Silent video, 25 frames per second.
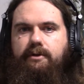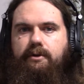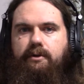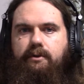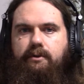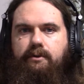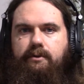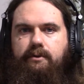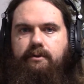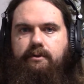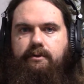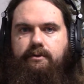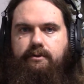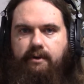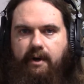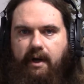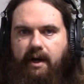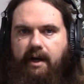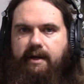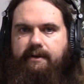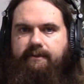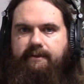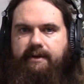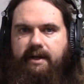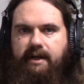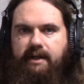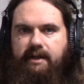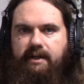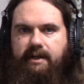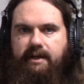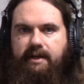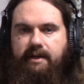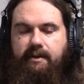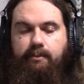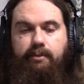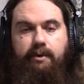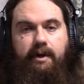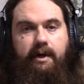to drive an
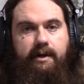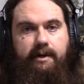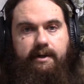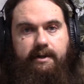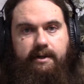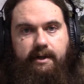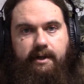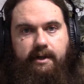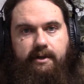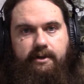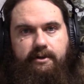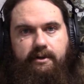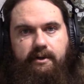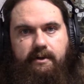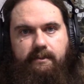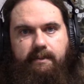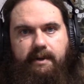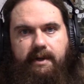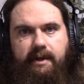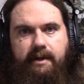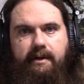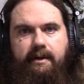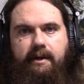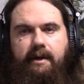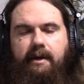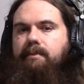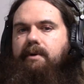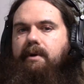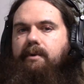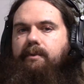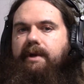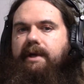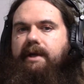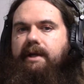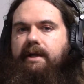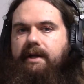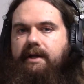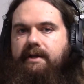LED brighter than it should be, but we
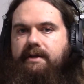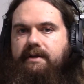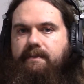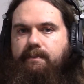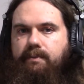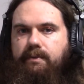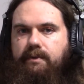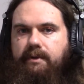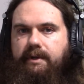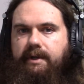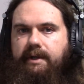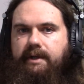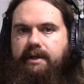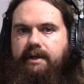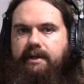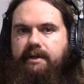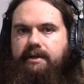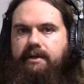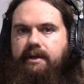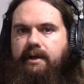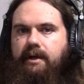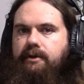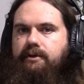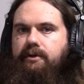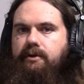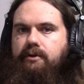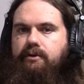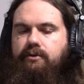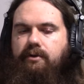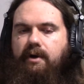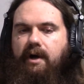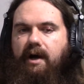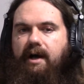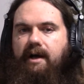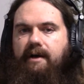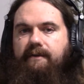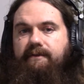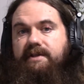can exploit it to
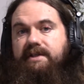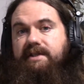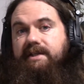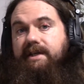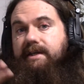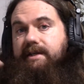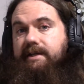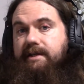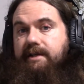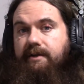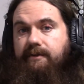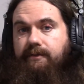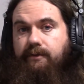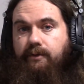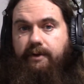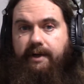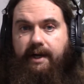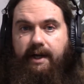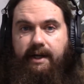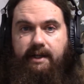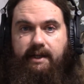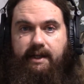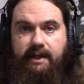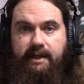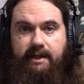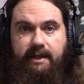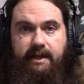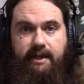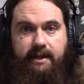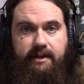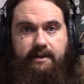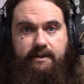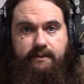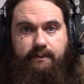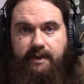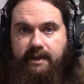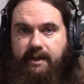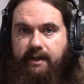drive 64
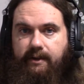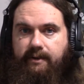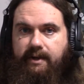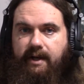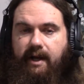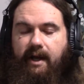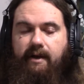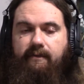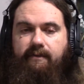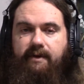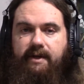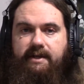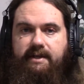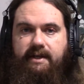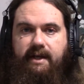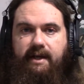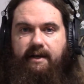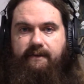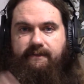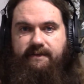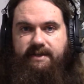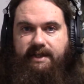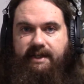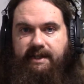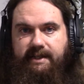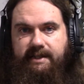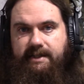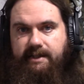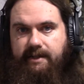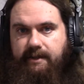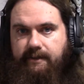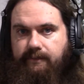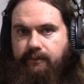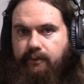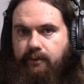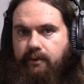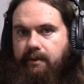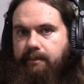LEDs without having to have
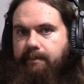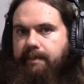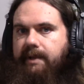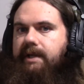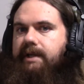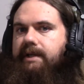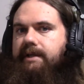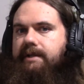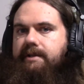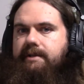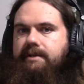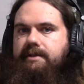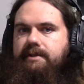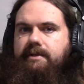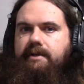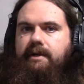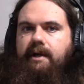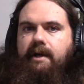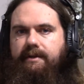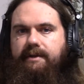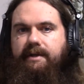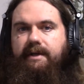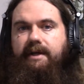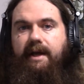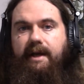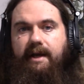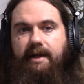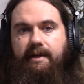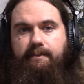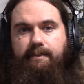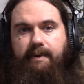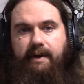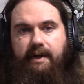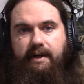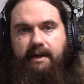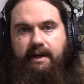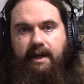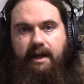64 pins. The
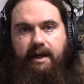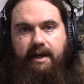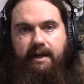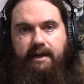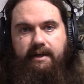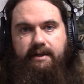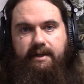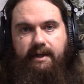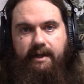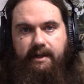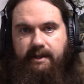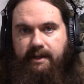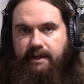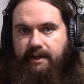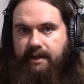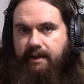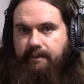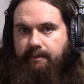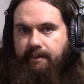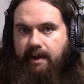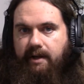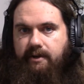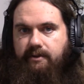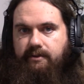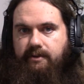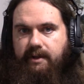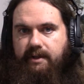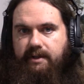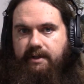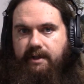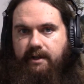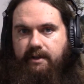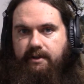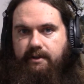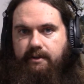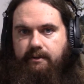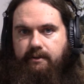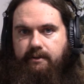8x8 LED matrix
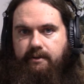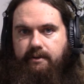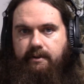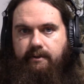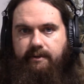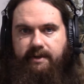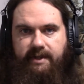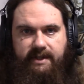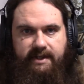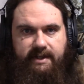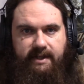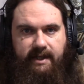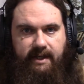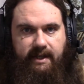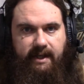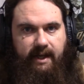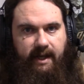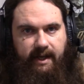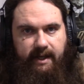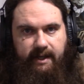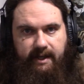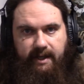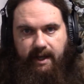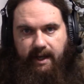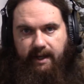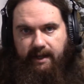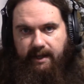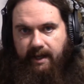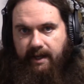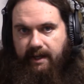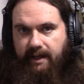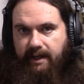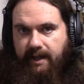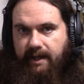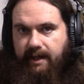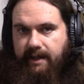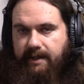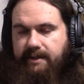I showed you, the
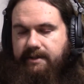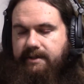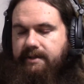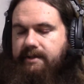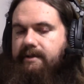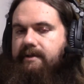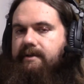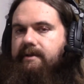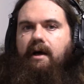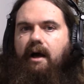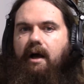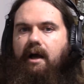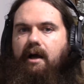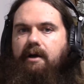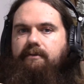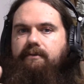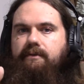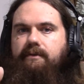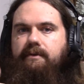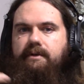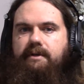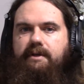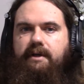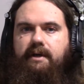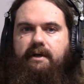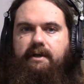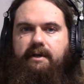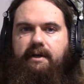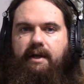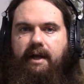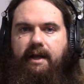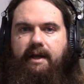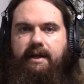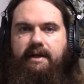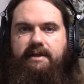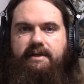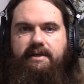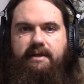1088AS, I've done
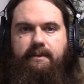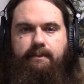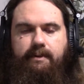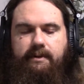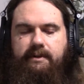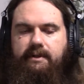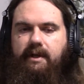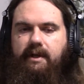a simple